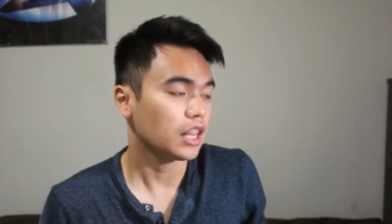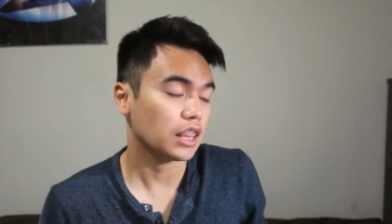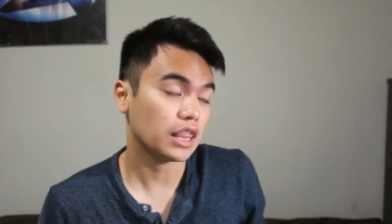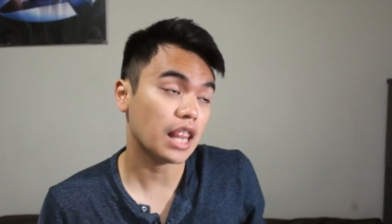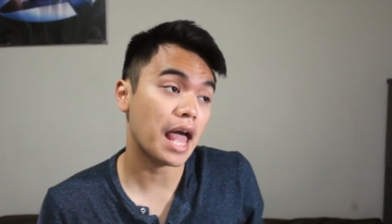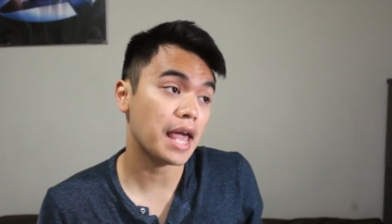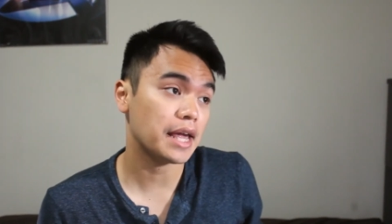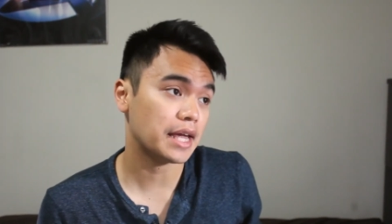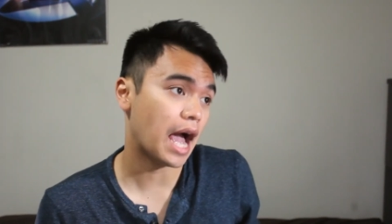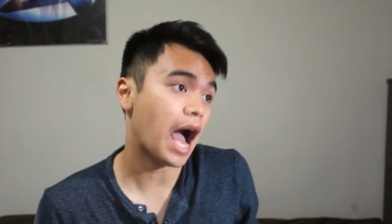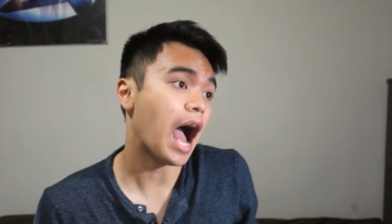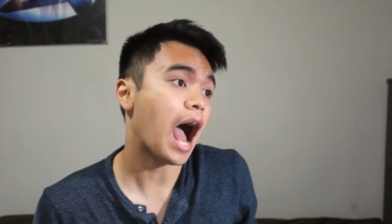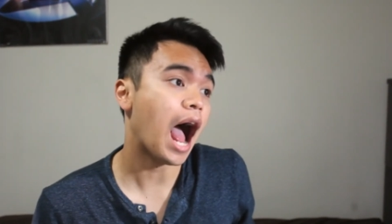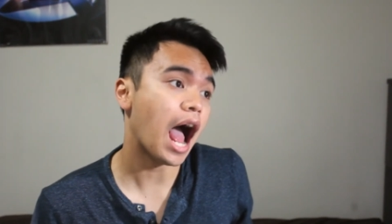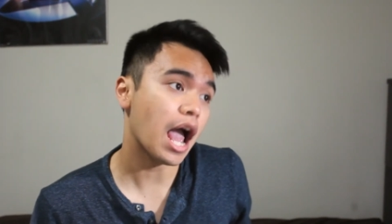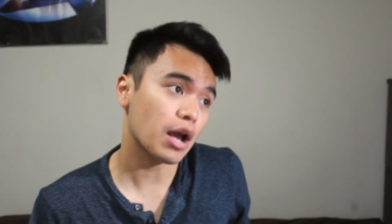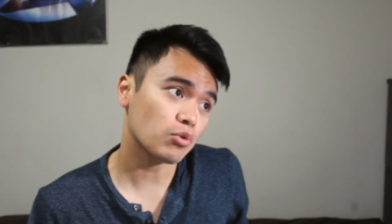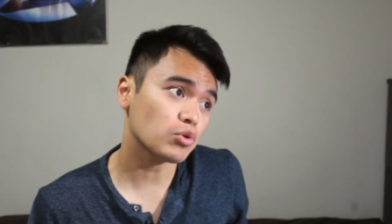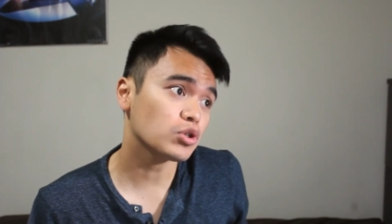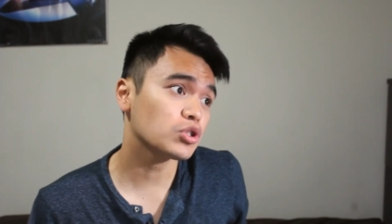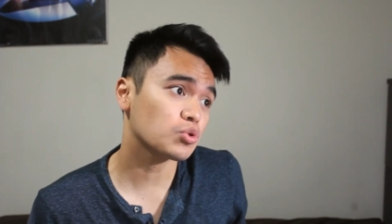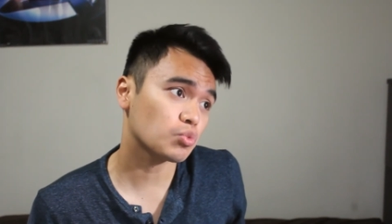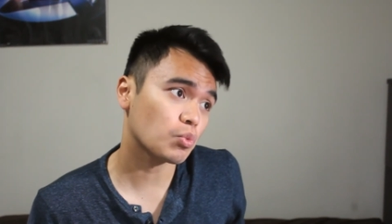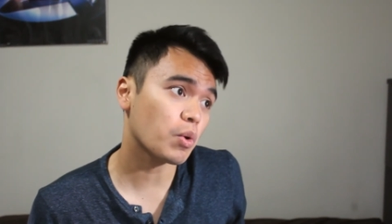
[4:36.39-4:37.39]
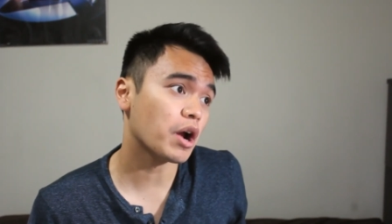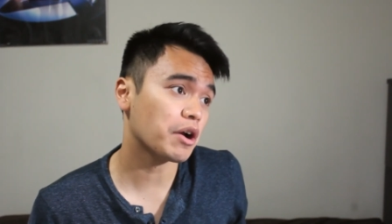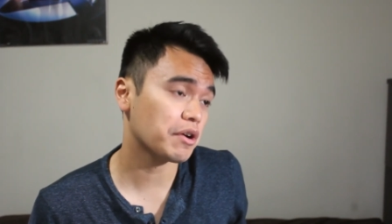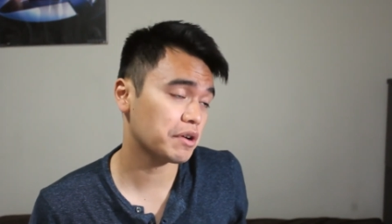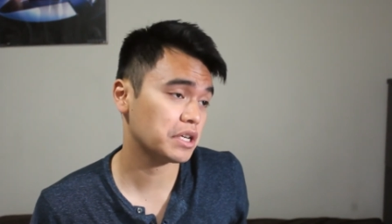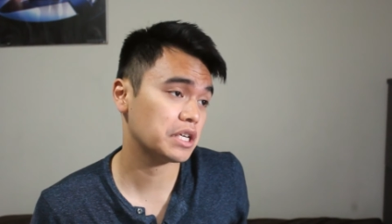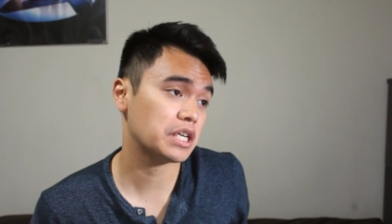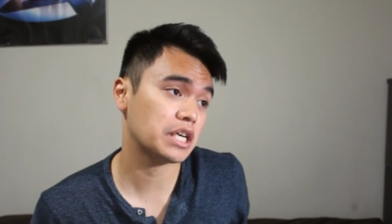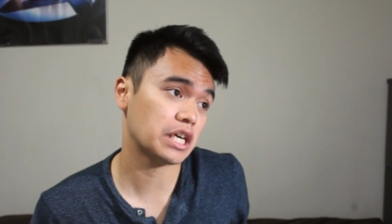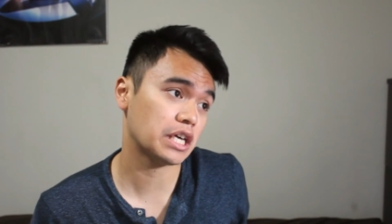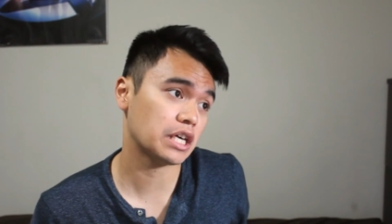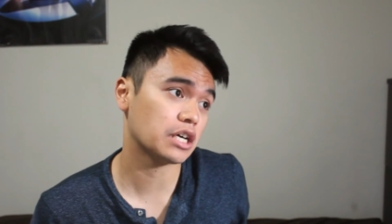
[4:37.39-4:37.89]
Like, I was
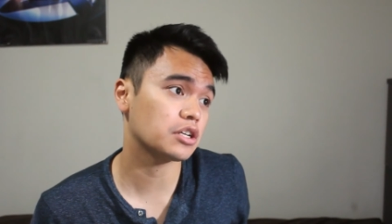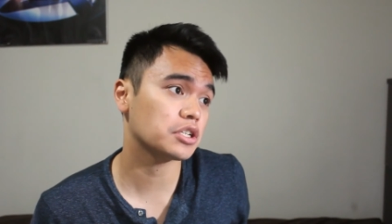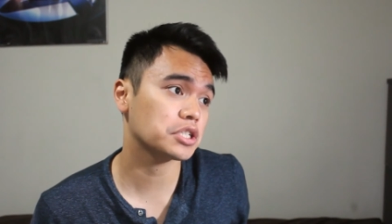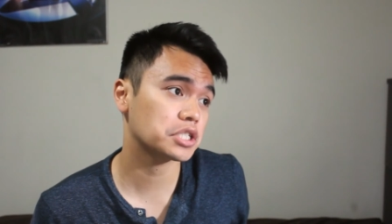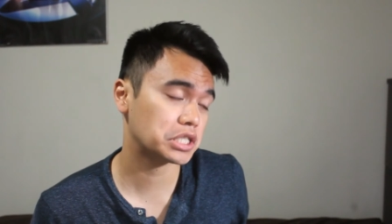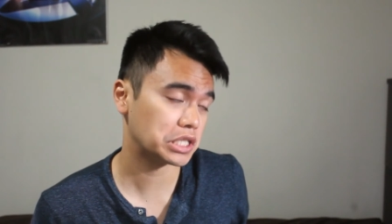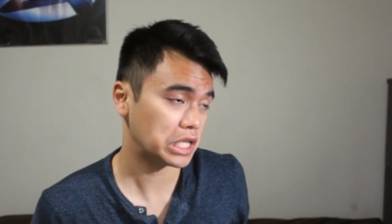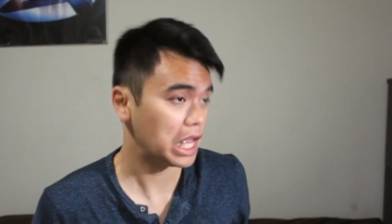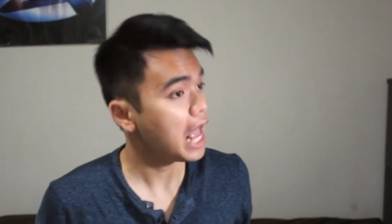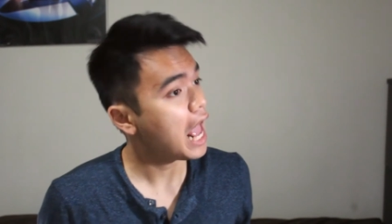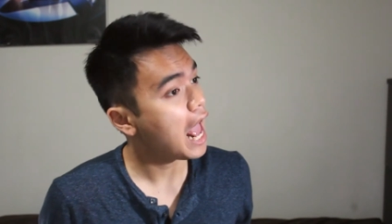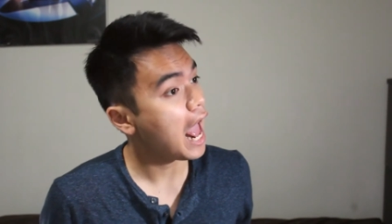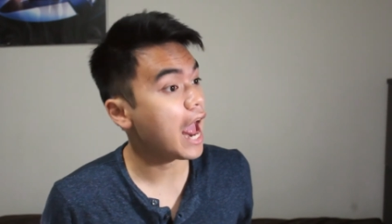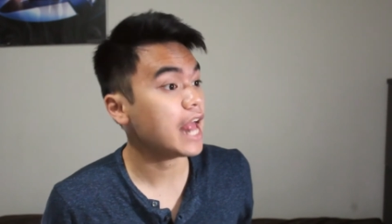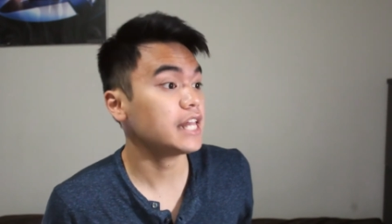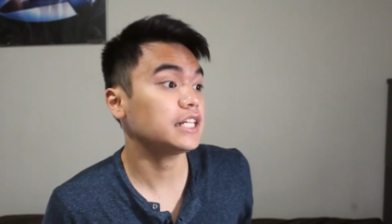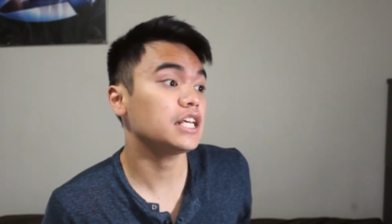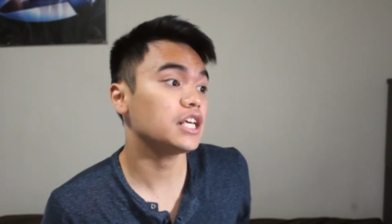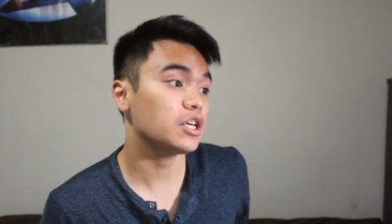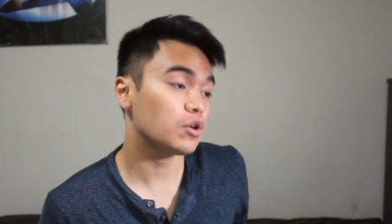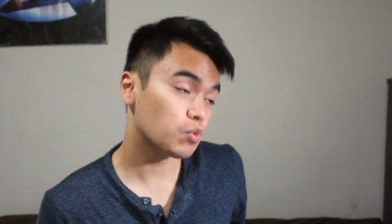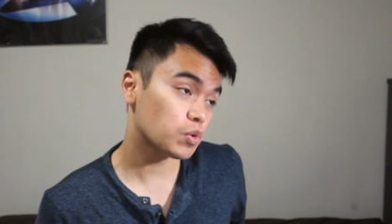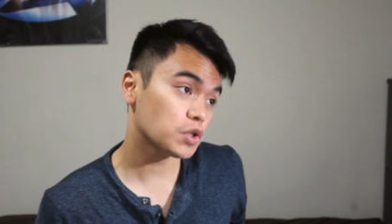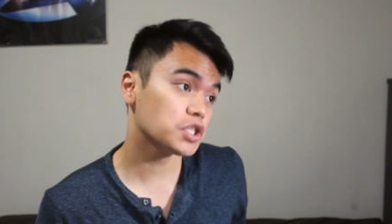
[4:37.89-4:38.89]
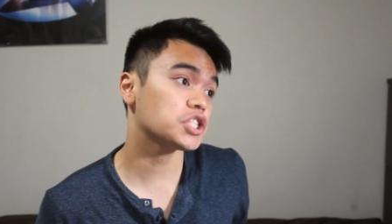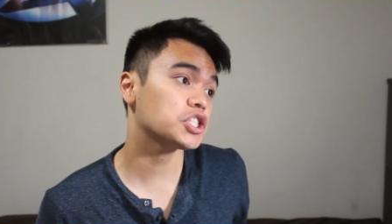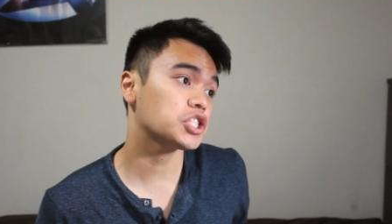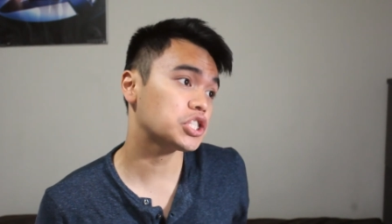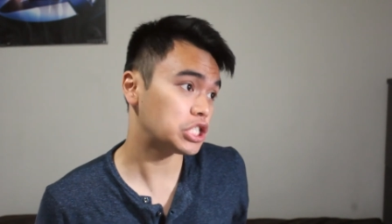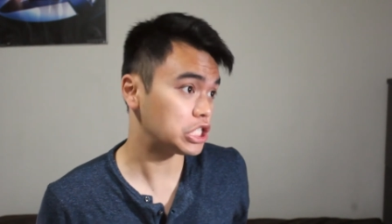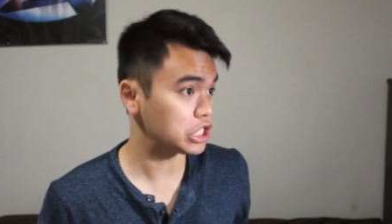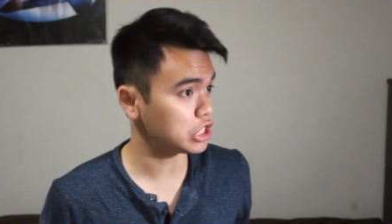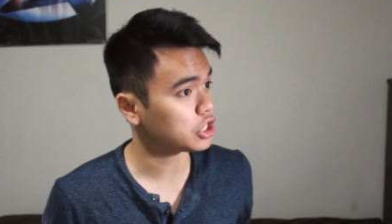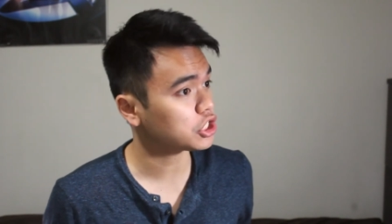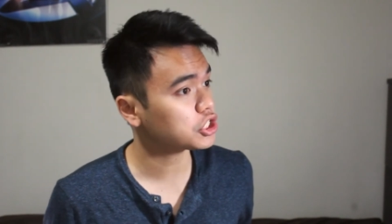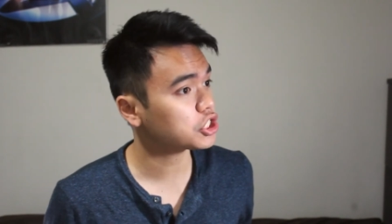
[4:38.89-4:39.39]
wearing heels, and he was
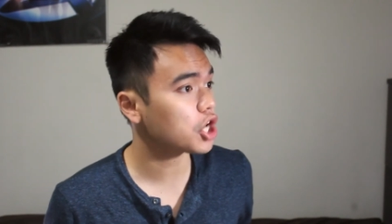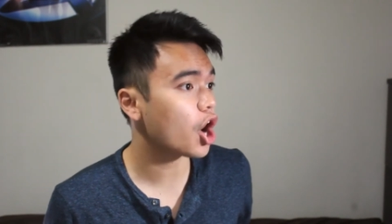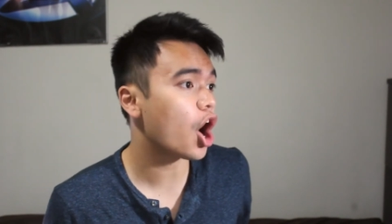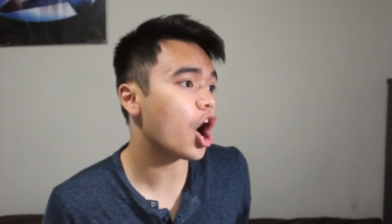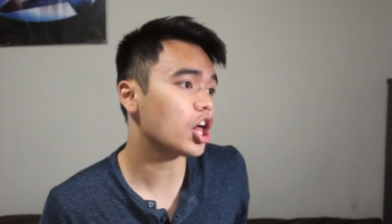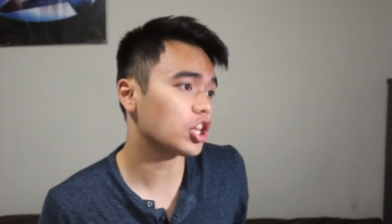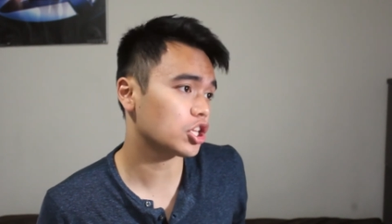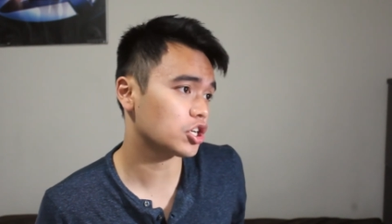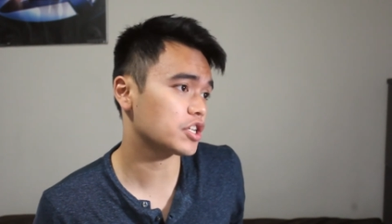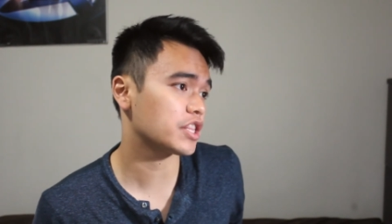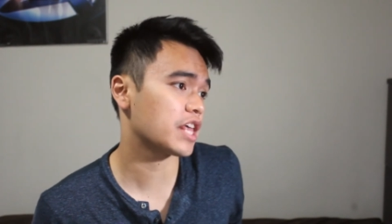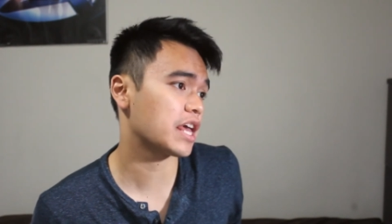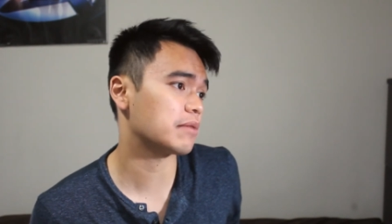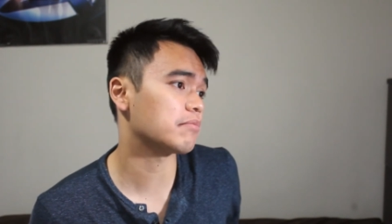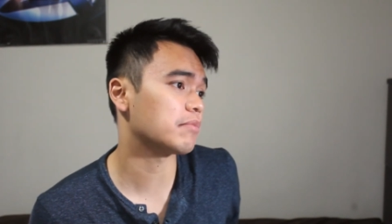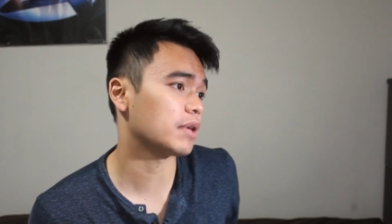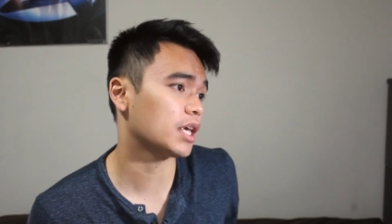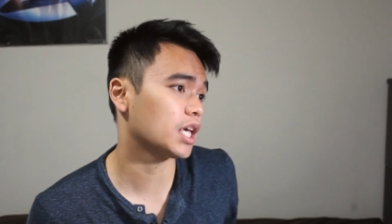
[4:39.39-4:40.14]
still taller than